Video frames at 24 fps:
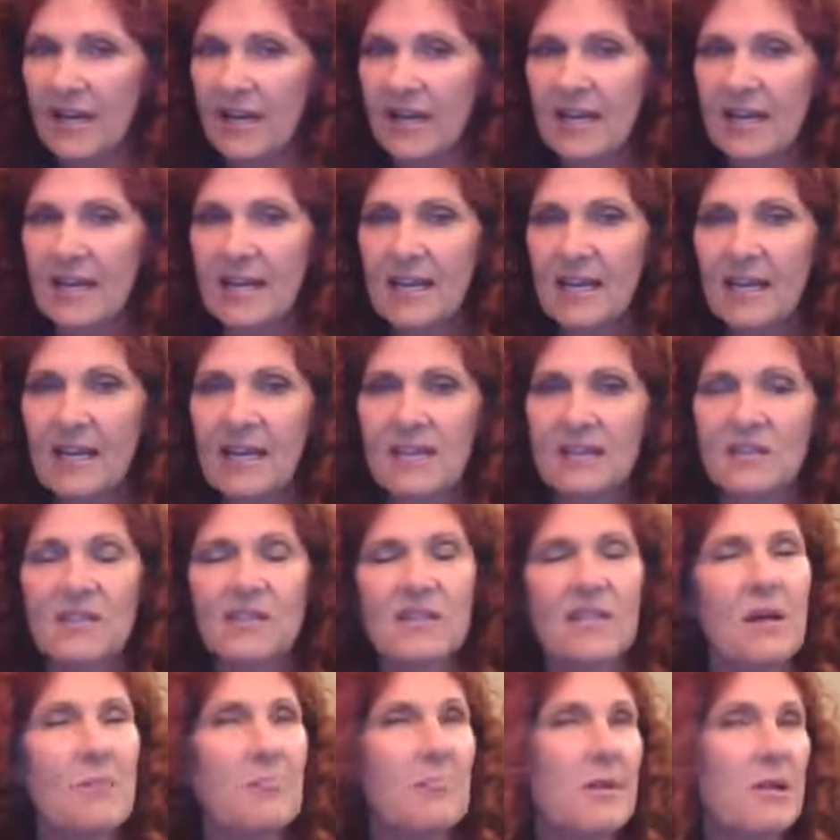And again,
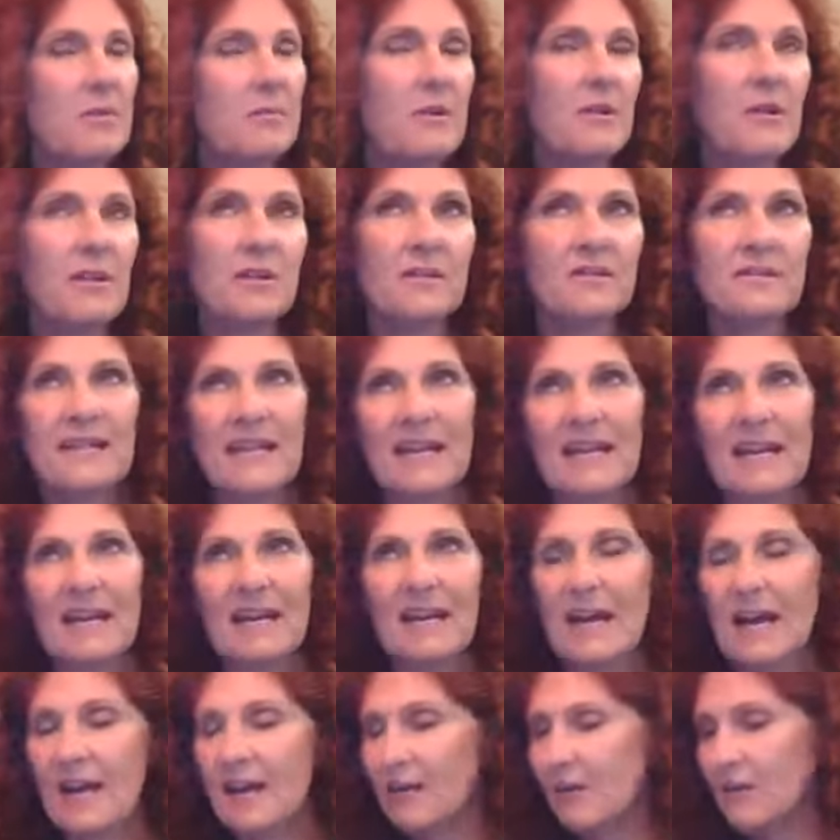some people are,
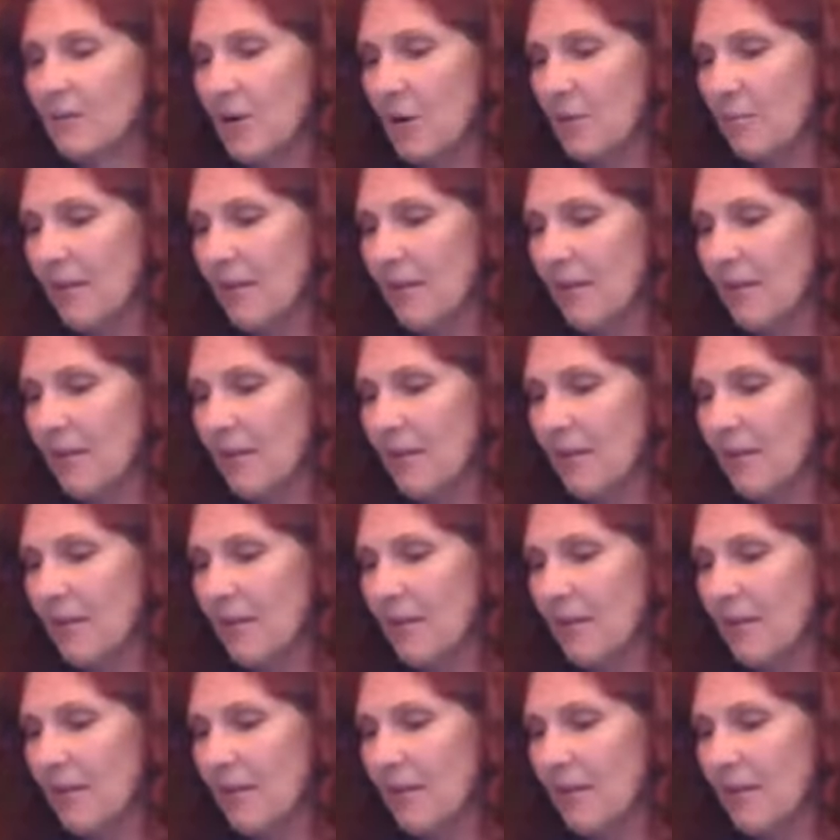eh, I don't know